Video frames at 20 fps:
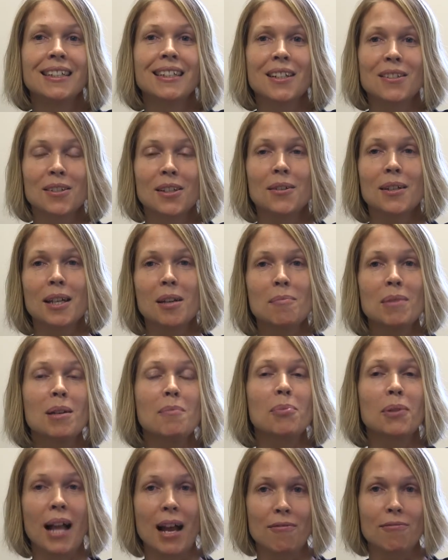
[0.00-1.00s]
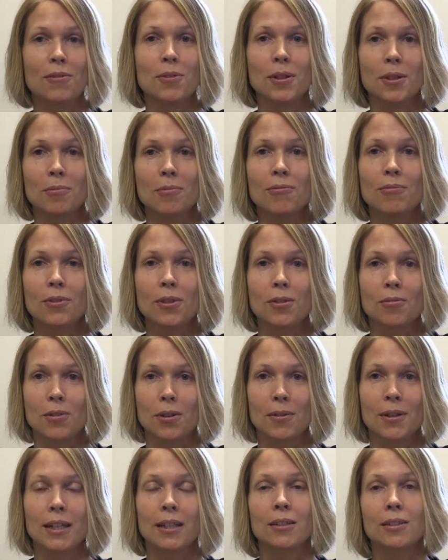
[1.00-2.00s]
So it can be a platform for
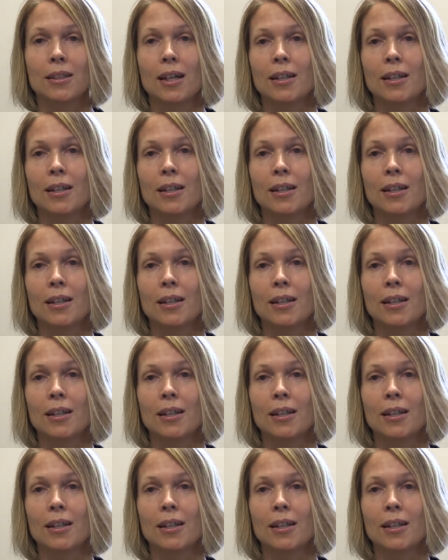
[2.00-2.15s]
growing in a